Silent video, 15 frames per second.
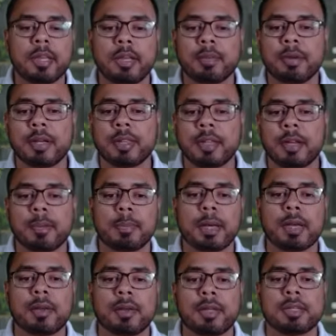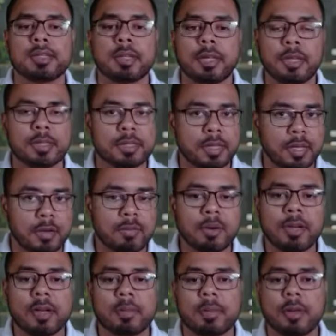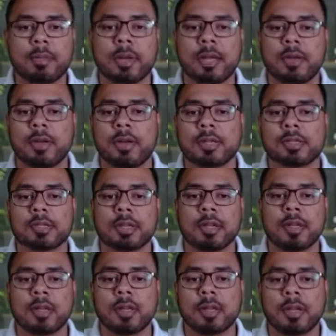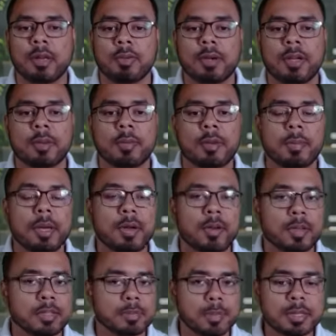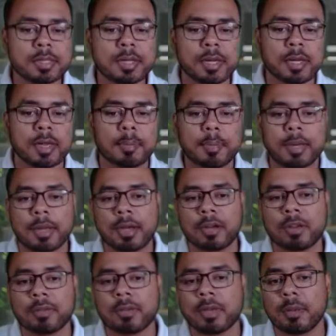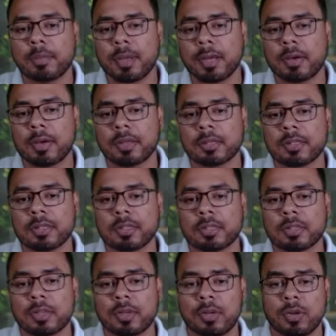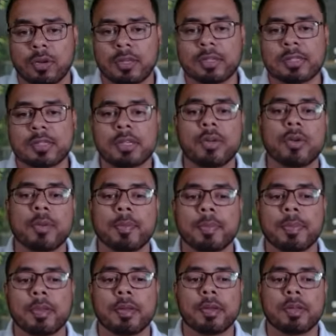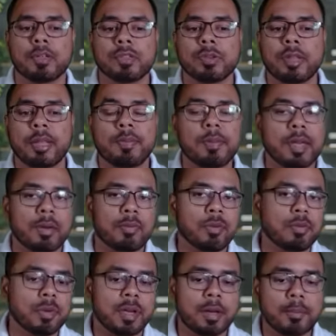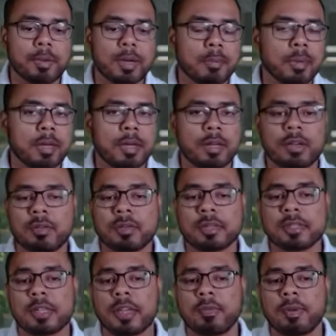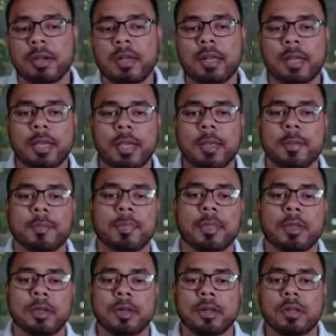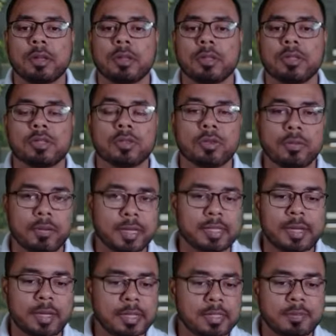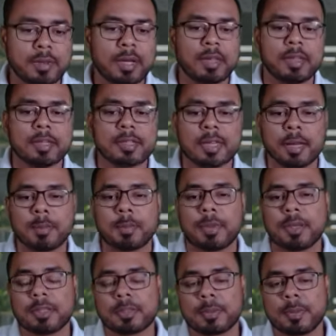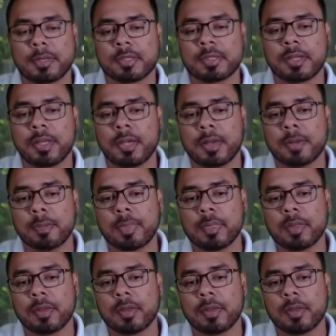the event that matrix A is invertible matrix. Invertible matrix means determinant of that matrix is non-zero. So then we have to find probability of this event E. So first let us find the sample space here.